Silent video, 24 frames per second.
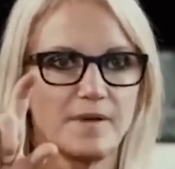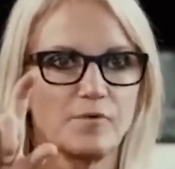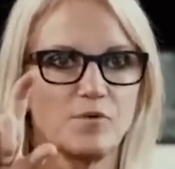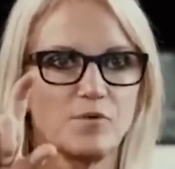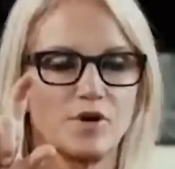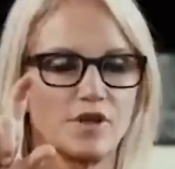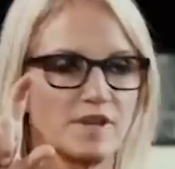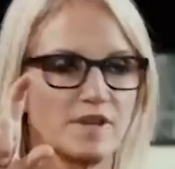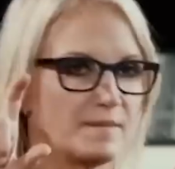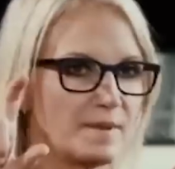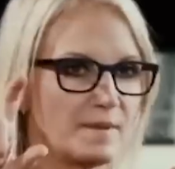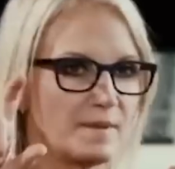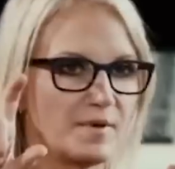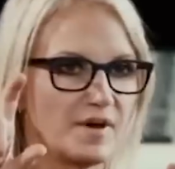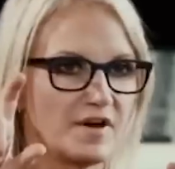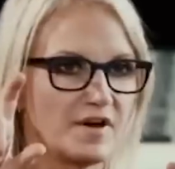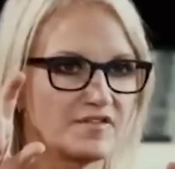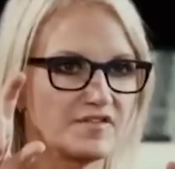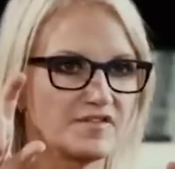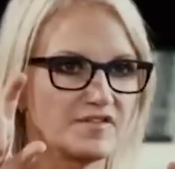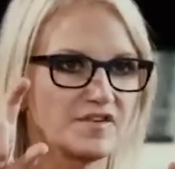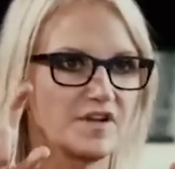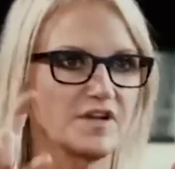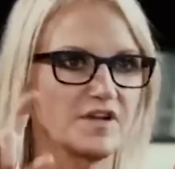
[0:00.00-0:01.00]
I worry that my
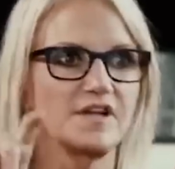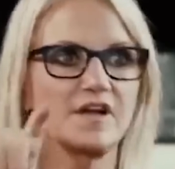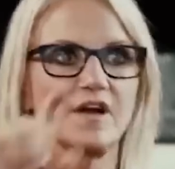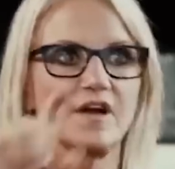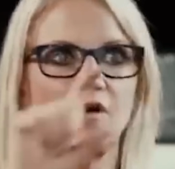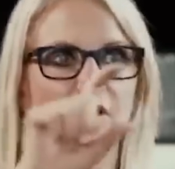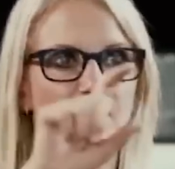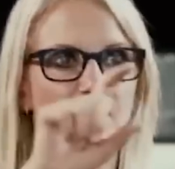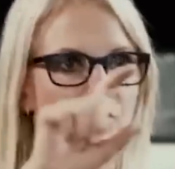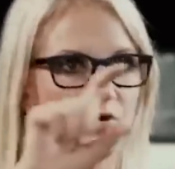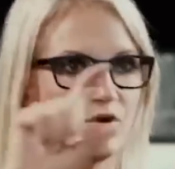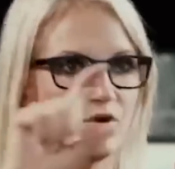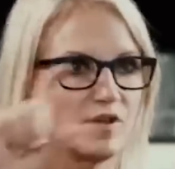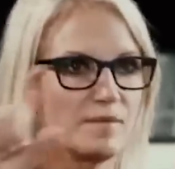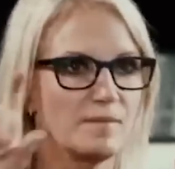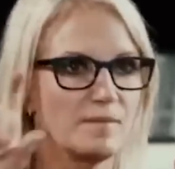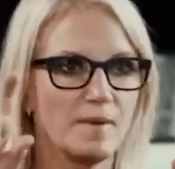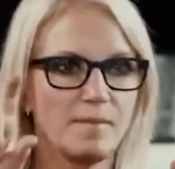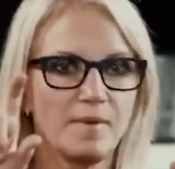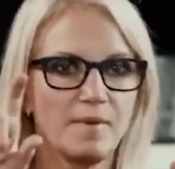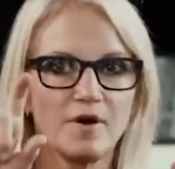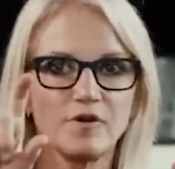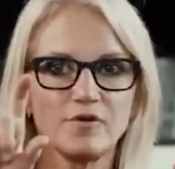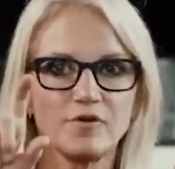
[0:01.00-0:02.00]
boss is going to yell. I worry
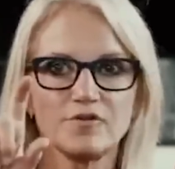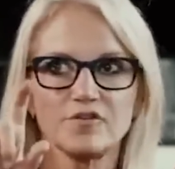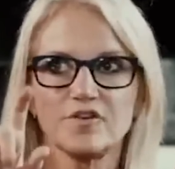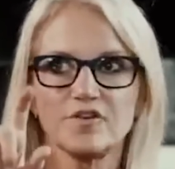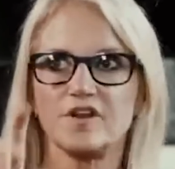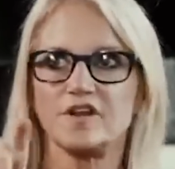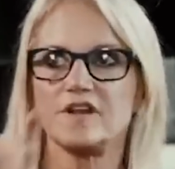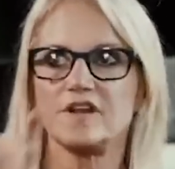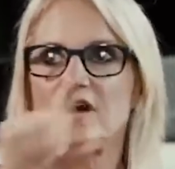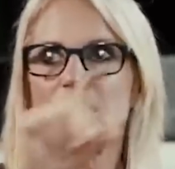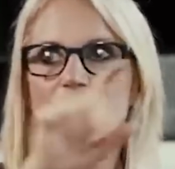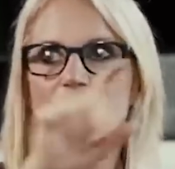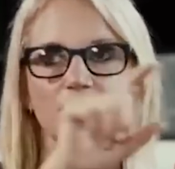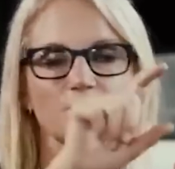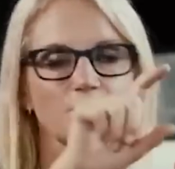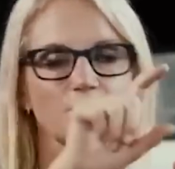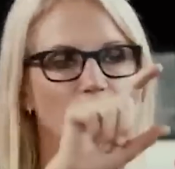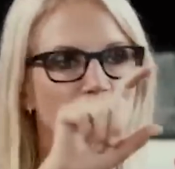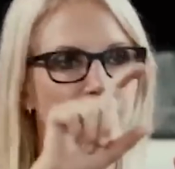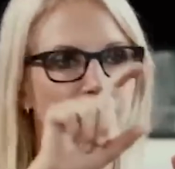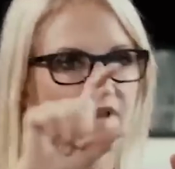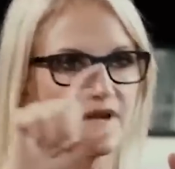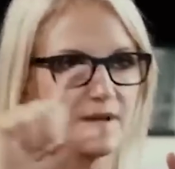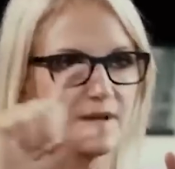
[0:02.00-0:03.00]
that my partner's going to yell. I
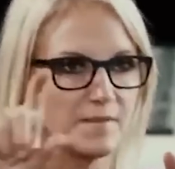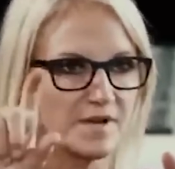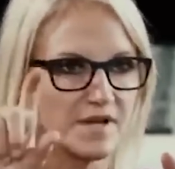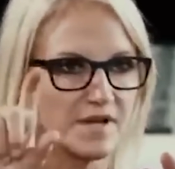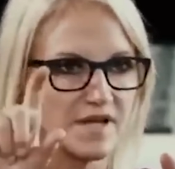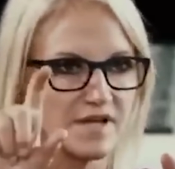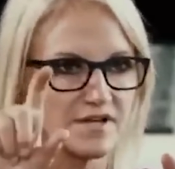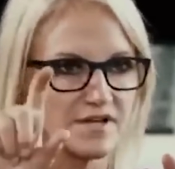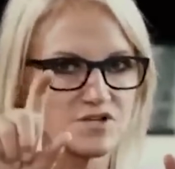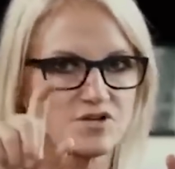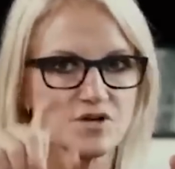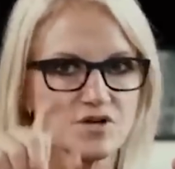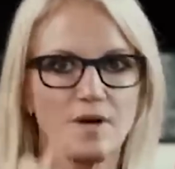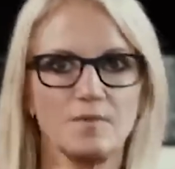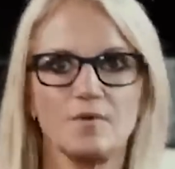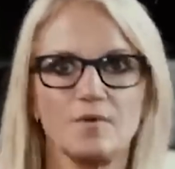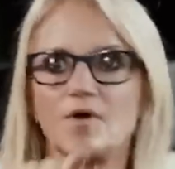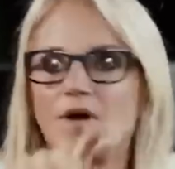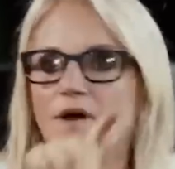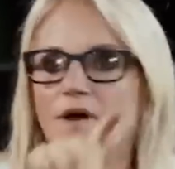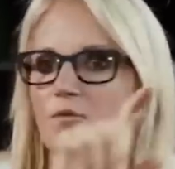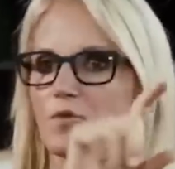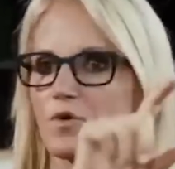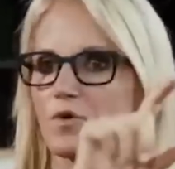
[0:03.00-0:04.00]
worry that I'm going to get in trouble.